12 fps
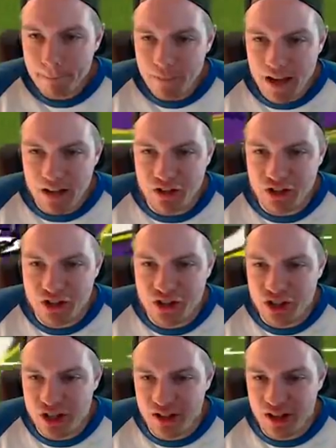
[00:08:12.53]
Ah, oh,
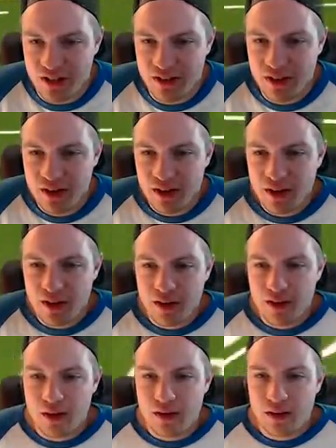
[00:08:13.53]
Jesus.
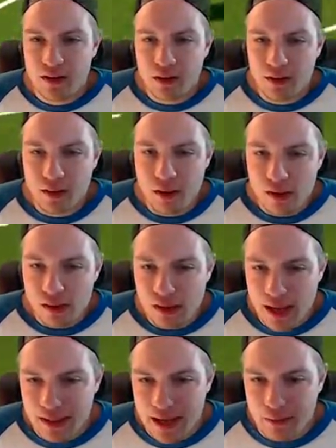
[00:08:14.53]

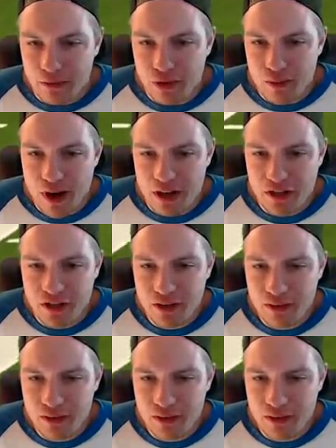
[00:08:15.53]
I led him too much.